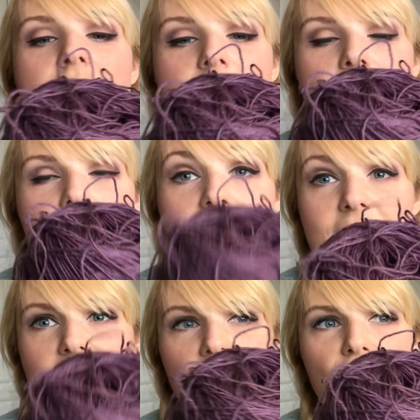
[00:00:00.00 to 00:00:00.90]

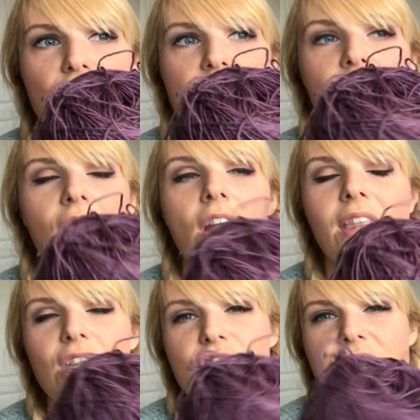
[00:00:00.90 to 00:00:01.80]
is an Irish dyer. I
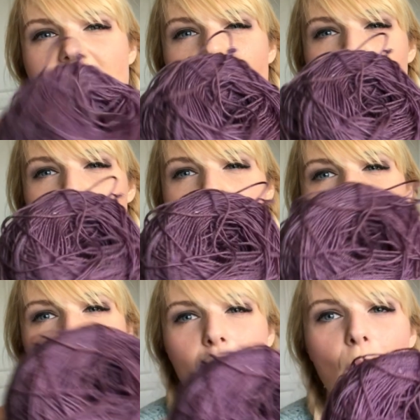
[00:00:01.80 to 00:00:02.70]
think she's taking a break
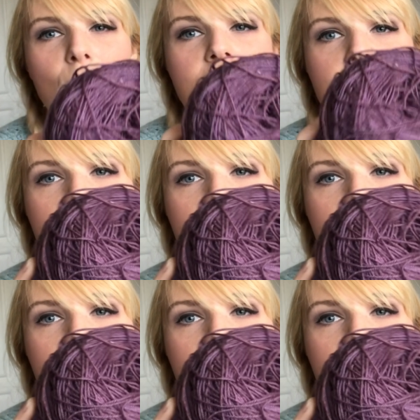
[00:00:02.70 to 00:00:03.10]
at the moment,